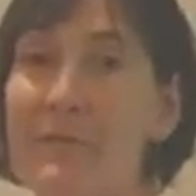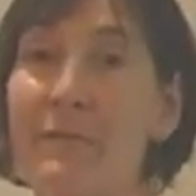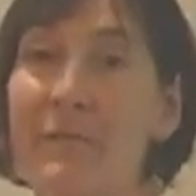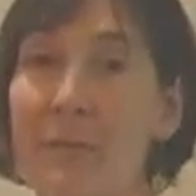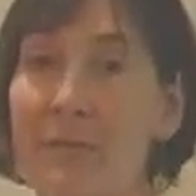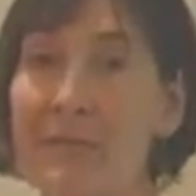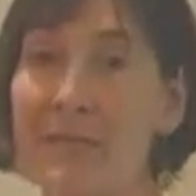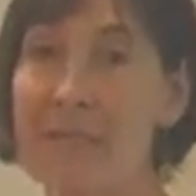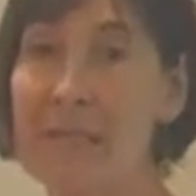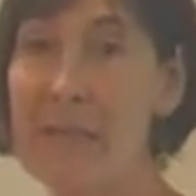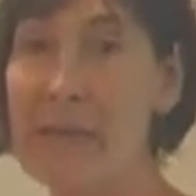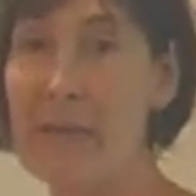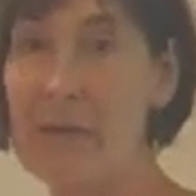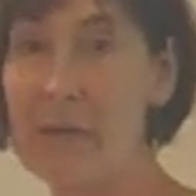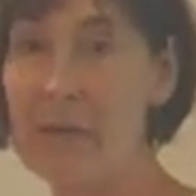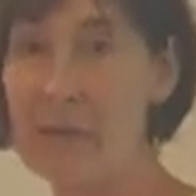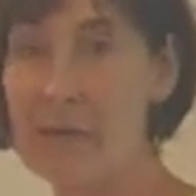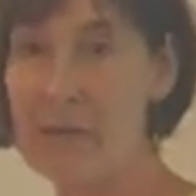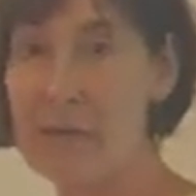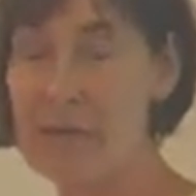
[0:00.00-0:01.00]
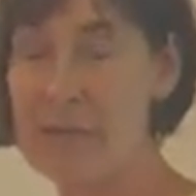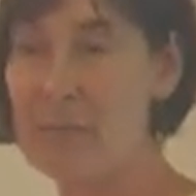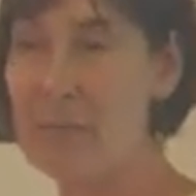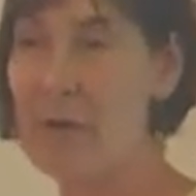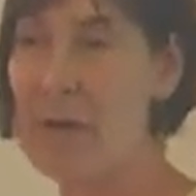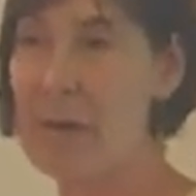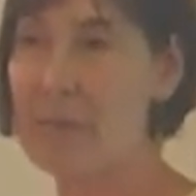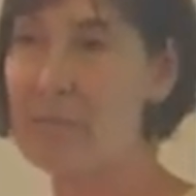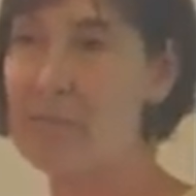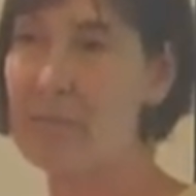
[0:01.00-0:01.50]
of those layers, and
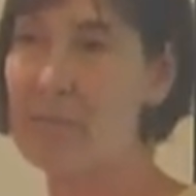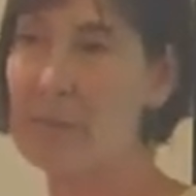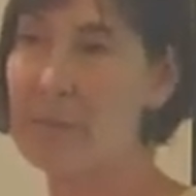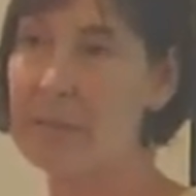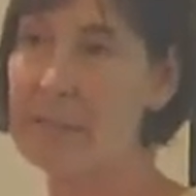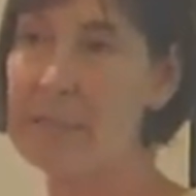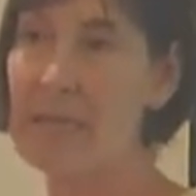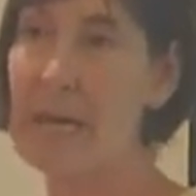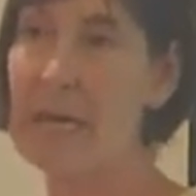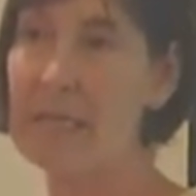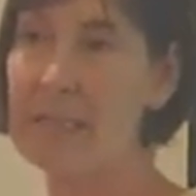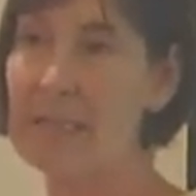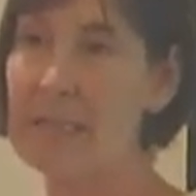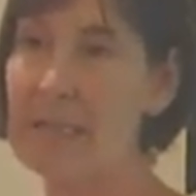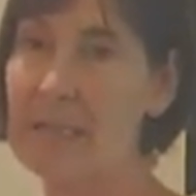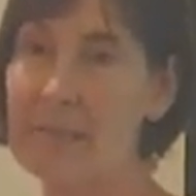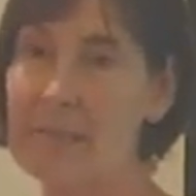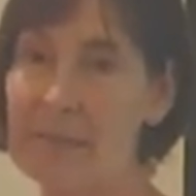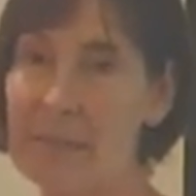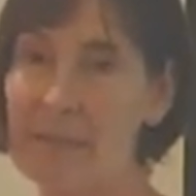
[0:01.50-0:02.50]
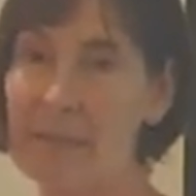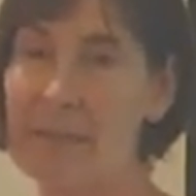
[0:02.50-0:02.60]
perhaps see if we can tighten up